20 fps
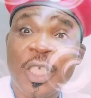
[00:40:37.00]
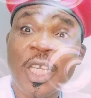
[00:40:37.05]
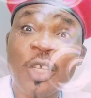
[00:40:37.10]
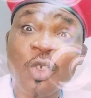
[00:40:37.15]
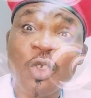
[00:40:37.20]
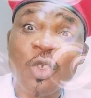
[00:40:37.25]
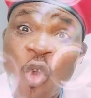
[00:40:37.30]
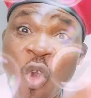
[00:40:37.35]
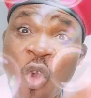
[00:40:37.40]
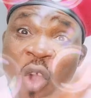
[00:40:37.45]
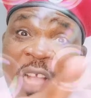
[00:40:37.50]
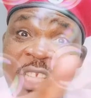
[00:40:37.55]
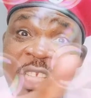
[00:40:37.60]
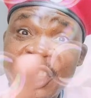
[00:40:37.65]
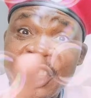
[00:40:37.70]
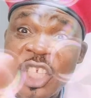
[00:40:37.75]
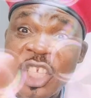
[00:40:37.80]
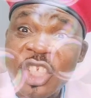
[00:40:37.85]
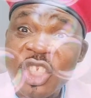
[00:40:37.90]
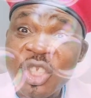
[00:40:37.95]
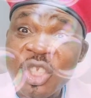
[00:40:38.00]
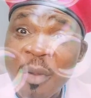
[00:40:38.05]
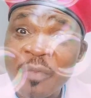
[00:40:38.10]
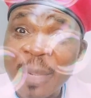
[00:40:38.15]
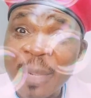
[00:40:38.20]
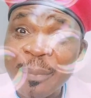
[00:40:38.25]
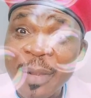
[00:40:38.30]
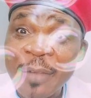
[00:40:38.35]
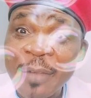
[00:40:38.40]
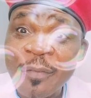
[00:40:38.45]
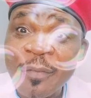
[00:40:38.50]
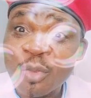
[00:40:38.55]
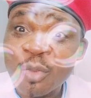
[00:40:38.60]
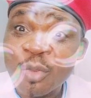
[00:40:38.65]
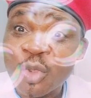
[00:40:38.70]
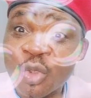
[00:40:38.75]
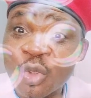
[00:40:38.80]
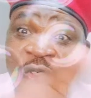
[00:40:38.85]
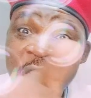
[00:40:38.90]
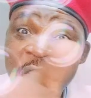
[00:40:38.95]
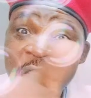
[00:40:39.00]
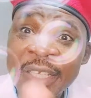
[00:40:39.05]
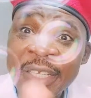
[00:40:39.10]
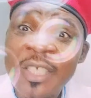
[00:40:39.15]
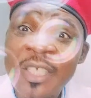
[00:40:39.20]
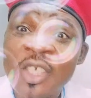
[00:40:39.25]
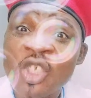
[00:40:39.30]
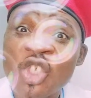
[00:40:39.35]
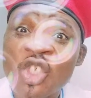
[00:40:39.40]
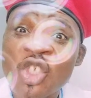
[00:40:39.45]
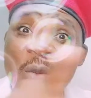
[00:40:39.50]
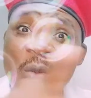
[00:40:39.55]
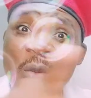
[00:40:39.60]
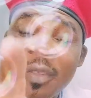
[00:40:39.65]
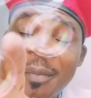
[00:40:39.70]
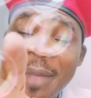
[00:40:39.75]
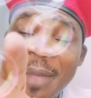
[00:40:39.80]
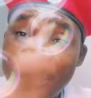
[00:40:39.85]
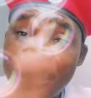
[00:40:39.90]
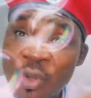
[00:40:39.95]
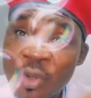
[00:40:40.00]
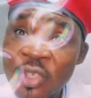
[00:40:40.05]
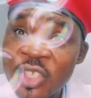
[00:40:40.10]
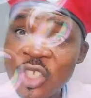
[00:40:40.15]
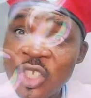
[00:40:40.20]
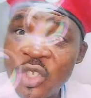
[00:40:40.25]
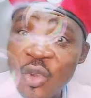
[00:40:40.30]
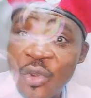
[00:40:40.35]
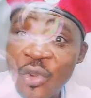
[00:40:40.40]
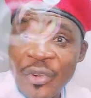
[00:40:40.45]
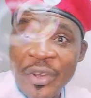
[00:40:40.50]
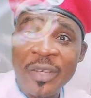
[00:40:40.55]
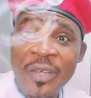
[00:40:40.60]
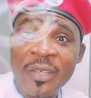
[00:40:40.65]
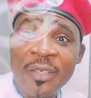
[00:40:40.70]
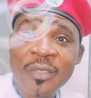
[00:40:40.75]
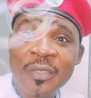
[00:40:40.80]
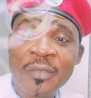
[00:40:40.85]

Go and check some of their platform today. Some of them are posting Ukraine.